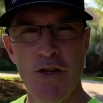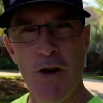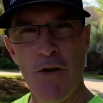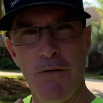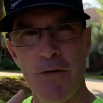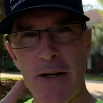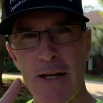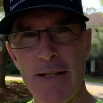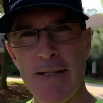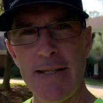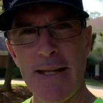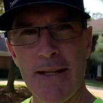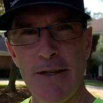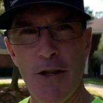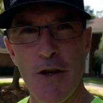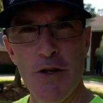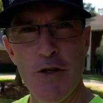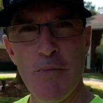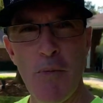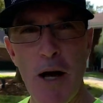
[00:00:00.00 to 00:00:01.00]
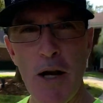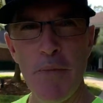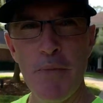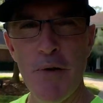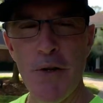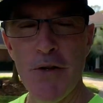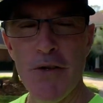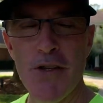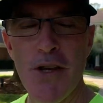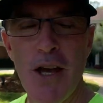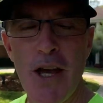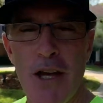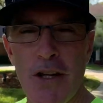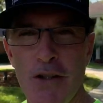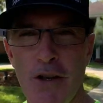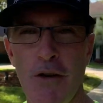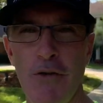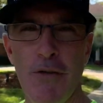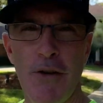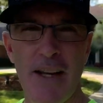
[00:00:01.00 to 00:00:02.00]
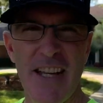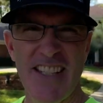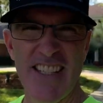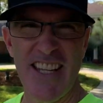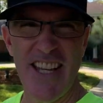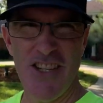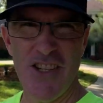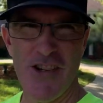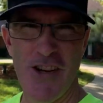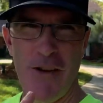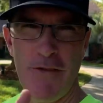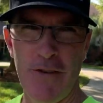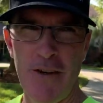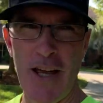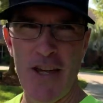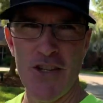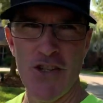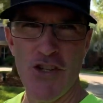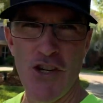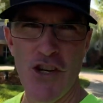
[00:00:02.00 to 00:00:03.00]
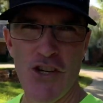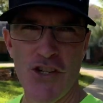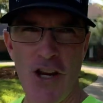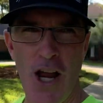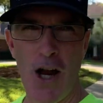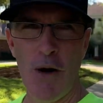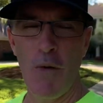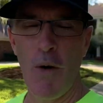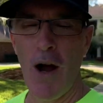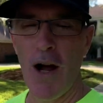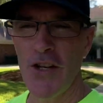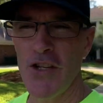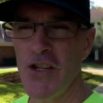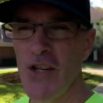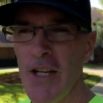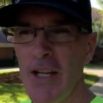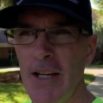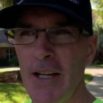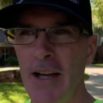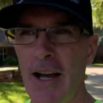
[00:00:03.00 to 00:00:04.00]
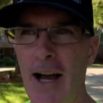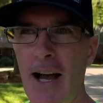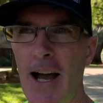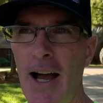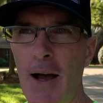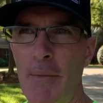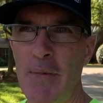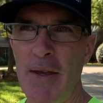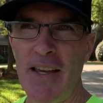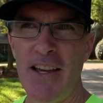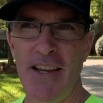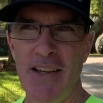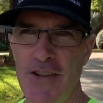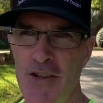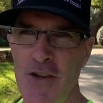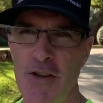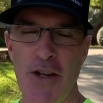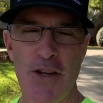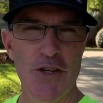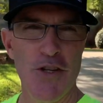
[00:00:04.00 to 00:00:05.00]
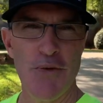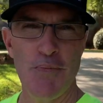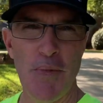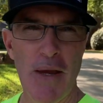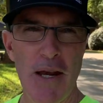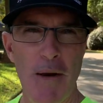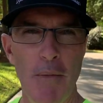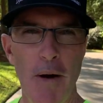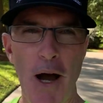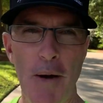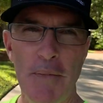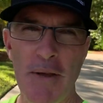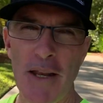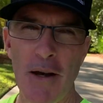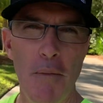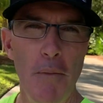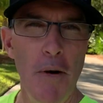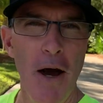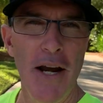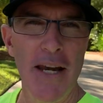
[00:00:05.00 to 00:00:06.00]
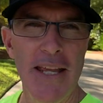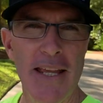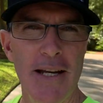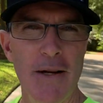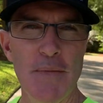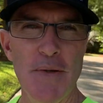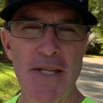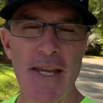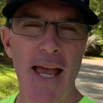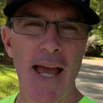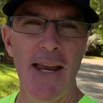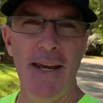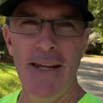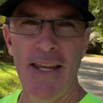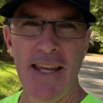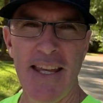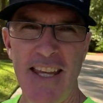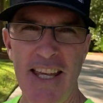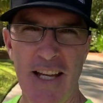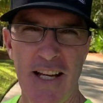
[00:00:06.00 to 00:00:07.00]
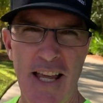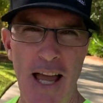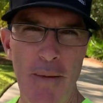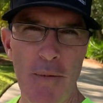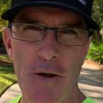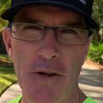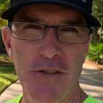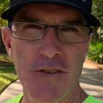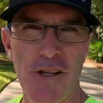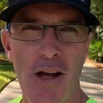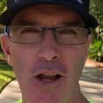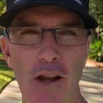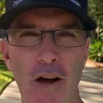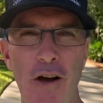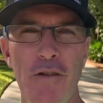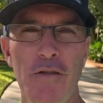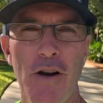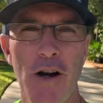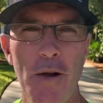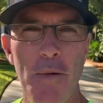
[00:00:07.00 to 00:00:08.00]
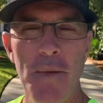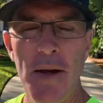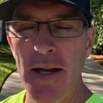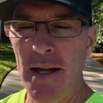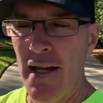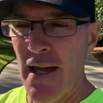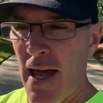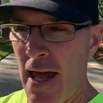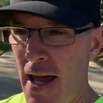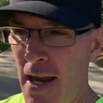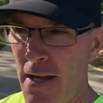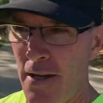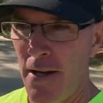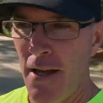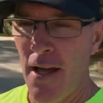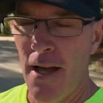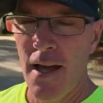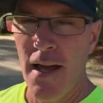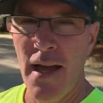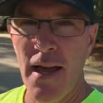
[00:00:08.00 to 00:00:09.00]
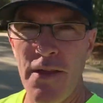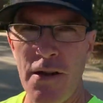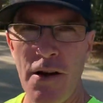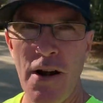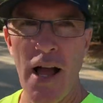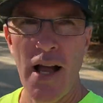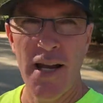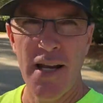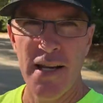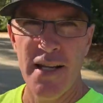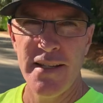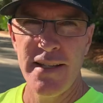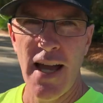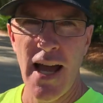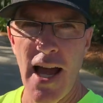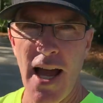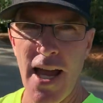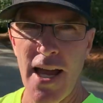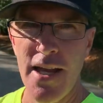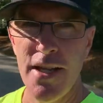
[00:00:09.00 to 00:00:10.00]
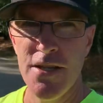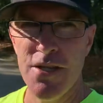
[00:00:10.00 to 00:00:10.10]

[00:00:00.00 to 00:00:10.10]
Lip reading: Don't forget to get those muck boots. Don't forget to get yourself a nice G-Shock watch because you can just beat them up, get them muddy, get them sandy, get chemicals all over them, and they're not gonna die.